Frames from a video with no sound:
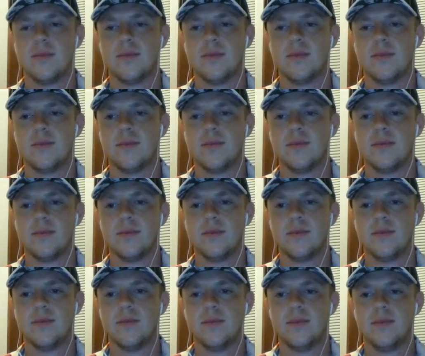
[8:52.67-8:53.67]

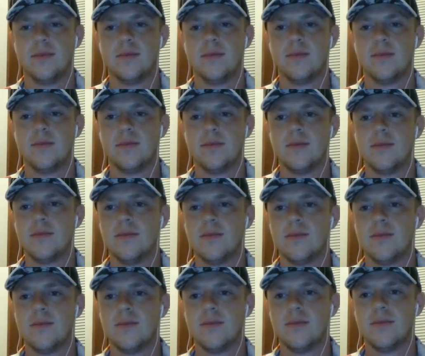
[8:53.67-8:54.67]

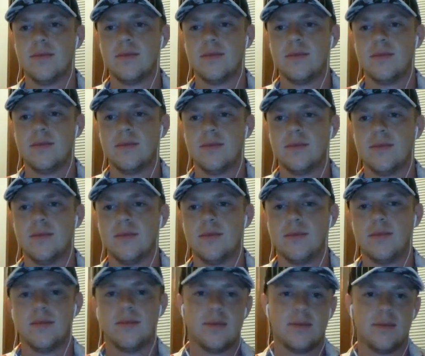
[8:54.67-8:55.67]

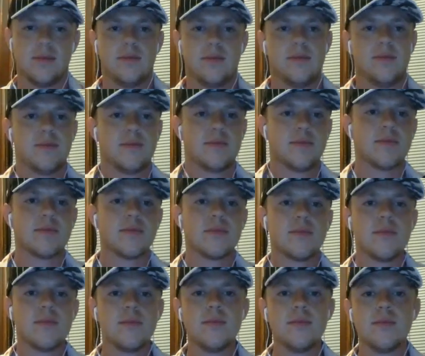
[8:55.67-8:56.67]

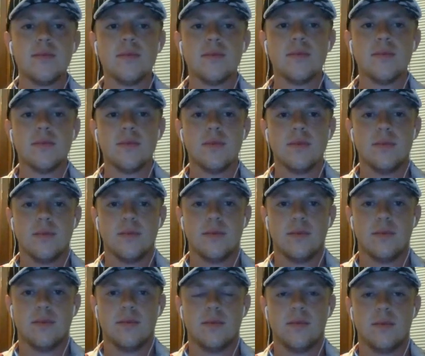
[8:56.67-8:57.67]

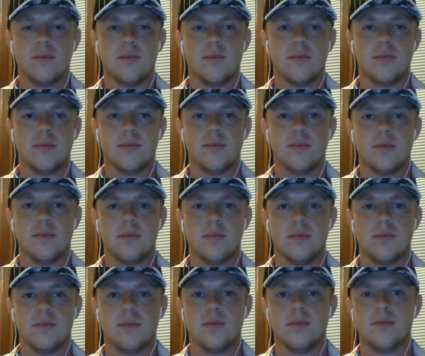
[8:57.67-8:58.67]

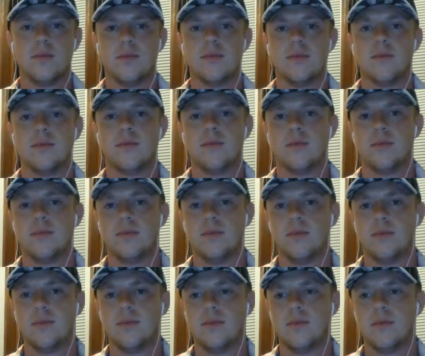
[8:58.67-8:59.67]

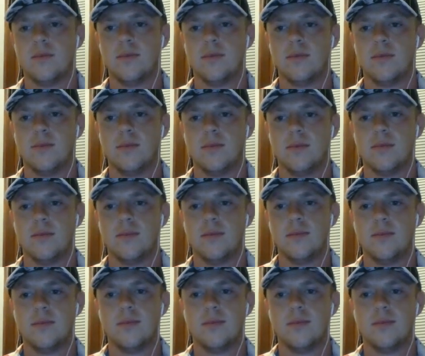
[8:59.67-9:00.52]
The person shown says nothing.